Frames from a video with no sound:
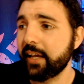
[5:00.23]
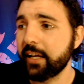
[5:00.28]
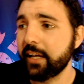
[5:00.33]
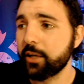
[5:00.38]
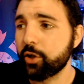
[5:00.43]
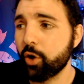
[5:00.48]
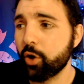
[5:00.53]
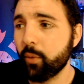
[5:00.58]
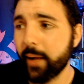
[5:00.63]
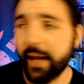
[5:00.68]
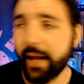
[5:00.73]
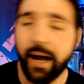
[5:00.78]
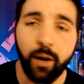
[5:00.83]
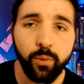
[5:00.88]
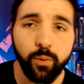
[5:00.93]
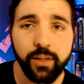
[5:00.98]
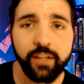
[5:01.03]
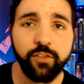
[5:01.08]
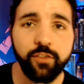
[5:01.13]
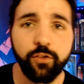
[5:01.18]
go
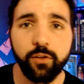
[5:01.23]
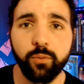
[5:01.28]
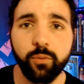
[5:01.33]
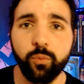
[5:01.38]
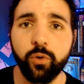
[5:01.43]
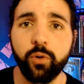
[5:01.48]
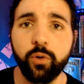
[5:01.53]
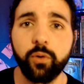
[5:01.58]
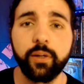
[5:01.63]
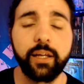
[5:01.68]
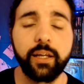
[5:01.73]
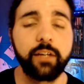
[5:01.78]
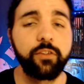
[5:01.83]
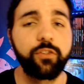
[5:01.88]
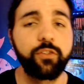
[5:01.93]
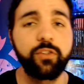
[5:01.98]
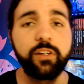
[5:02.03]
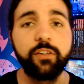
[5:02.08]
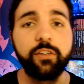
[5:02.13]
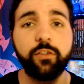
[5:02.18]
out into the world and
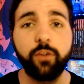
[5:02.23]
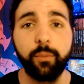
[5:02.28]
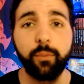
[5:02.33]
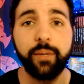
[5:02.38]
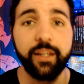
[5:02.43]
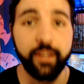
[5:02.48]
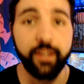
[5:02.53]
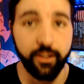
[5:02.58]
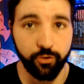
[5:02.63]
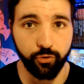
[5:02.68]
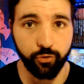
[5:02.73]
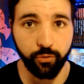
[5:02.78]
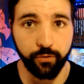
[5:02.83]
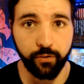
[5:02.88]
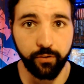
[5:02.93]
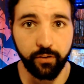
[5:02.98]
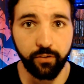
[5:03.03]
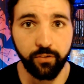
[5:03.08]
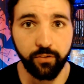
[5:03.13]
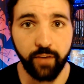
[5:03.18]
see some initial
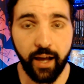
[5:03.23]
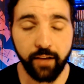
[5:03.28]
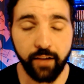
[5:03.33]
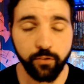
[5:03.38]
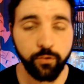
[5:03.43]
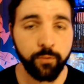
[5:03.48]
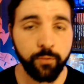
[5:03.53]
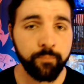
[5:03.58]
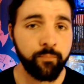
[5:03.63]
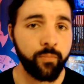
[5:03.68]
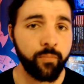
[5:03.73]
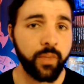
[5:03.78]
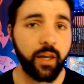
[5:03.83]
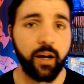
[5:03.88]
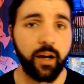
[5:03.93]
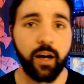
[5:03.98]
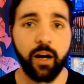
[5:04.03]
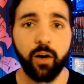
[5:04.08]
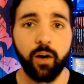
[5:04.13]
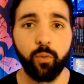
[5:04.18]
success.
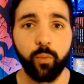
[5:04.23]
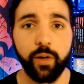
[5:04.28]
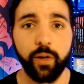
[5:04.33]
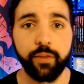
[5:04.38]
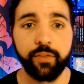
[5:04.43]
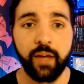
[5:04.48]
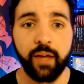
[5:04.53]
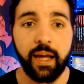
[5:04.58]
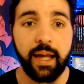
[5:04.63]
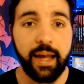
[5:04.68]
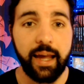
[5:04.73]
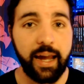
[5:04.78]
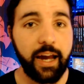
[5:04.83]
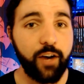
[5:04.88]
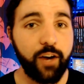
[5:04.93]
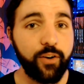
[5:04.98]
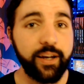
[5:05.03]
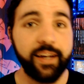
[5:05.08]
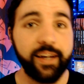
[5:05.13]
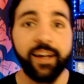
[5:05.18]
With
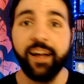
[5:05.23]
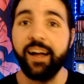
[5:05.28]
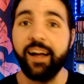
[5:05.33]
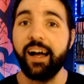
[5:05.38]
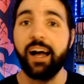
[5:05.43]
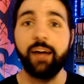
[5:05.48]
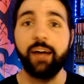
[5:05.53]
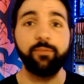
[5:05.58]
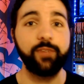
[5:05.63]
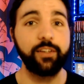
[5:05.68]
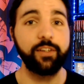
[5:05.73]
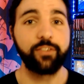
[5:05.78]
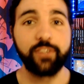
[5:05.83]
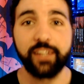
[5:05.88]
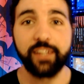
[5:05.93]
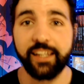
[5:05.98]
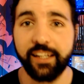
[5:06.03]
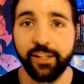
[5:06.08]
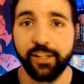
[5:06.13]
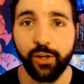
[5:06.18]
Harry, obviously
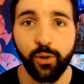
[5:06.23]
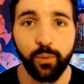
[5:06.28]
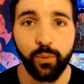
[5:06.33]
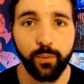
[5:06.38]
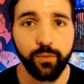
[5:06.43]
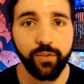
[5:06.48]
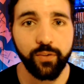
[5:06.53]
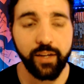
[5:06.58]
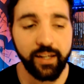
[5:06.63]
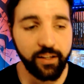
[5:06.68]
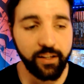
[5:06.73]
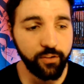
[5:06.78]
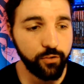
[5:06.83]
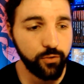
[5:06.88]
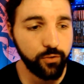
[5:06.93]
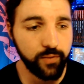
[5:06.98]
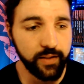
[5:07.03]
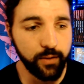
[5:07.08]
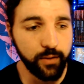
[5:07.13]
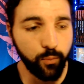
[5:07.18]
he goes into
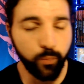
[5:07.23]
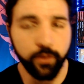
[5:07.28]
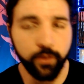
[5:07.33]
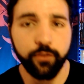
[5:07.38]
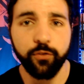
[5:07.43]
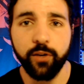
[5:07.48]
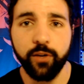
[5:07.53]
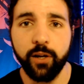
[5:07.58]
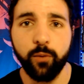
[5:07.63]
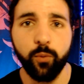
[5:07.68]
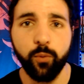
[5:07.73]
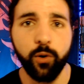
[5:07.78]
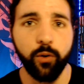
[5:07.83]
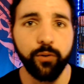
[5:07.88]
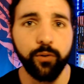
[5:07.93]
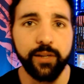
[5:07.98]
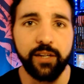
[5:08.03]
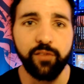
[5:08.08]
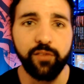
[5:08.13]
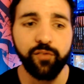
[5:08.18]
the wizarding
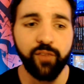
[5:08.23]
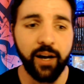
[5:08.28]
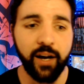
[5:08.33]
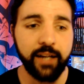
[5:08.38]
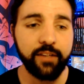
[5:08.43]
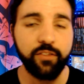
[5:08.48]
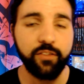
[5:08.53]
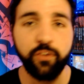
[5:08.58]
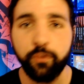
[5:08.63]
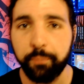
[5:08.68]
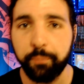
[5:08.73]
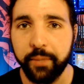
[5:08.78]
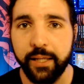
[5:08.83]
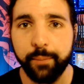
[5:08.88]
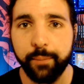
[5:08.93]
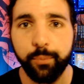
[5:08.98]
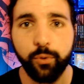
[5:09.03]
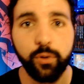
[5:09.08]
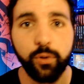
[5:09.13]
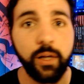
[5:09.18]
world, he finds his
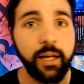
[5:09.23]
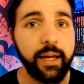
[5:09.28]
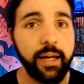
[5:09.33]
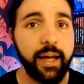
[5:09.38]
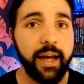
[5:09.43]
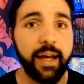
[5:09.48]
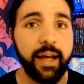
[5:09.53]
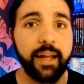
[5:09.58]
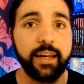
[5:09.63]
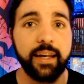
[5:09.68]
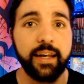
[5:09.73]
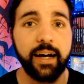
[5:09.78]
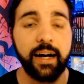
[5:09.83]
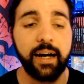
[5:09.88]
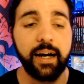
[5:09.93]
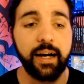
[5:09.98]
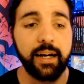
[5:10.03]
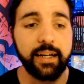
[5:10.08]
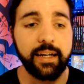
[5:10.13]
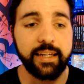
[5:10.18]
people, and
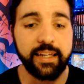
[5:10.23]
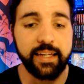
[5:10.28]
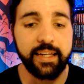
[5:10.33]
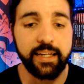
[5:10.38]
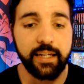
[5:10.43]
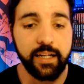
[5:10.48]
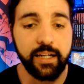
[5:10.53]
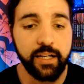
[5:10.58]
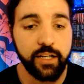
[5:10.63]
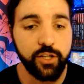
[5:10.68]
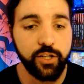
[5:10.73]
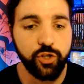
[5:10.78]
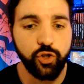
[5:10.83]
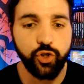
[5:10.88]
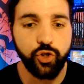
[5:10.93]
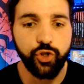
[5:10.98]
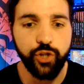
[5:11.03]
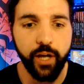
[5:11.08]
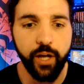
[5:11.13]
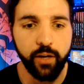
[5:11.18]
he
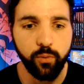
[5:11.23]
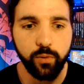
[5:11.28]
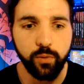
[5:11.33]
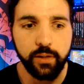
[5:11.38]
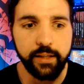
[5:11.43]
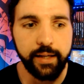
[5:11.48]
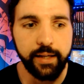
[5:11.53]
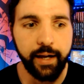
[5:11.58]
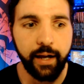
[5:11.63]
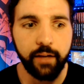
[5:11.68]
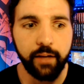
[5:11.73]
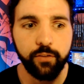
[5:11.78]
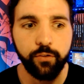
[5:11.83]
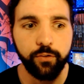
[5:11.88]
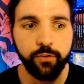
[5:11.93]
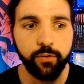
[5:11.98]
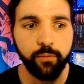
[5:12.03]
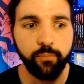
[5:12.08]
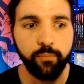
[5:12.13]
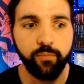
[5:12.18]
generally has
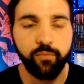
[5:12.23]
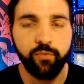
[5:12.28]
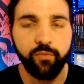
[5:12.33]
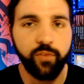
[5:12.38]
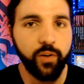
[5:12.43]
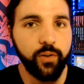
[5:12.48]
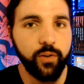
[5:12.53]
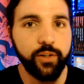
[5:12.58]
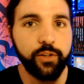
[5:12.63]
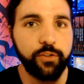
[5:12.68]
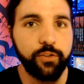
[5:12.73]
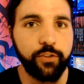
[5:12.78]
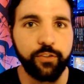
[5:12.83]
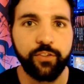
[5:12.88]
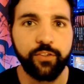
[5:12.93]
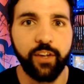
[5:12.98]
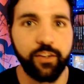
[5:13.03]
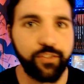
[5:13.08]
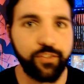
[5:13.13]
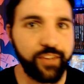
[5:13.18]
some very good
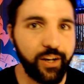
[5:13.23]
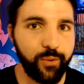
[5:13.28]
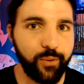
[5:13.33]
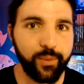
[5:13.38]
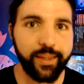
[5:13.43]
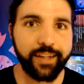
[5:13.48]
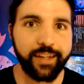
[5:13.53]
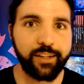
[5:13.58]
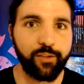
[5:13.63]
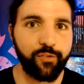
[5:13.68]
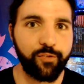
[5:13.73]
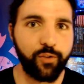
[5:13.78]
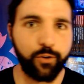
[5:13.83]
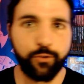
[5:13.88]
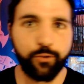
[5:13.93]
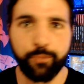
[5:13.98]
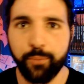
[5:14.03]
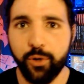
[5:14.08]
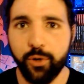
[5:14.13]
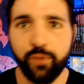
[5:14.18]
success there with like the
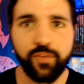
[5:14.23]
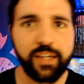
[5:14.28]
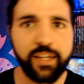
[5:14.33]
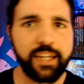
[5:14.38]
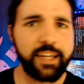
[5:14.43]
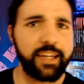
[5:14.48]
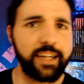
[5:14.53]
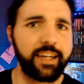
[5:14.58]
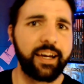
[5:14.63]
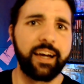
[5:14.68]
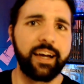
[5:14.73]
first movie,